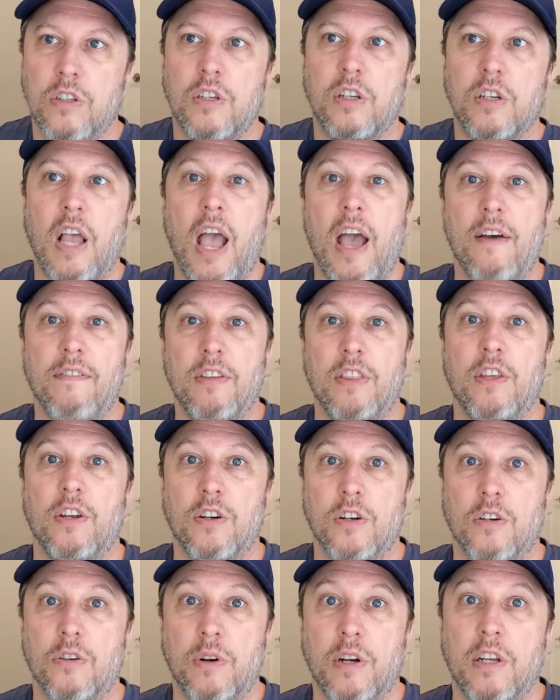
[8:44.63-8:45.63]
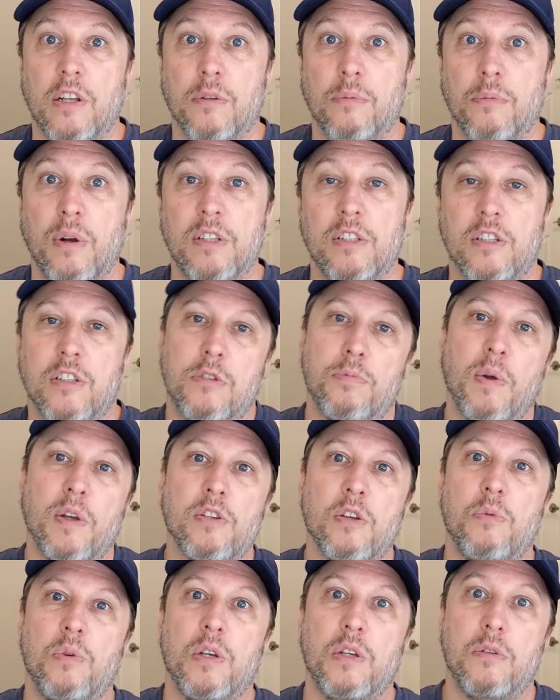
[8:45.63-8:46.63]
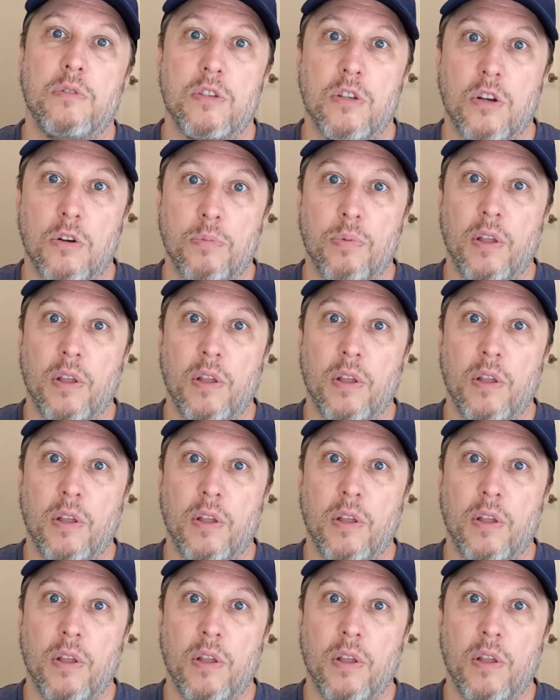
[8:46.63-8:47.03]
have in there on a regular basis, especially when you start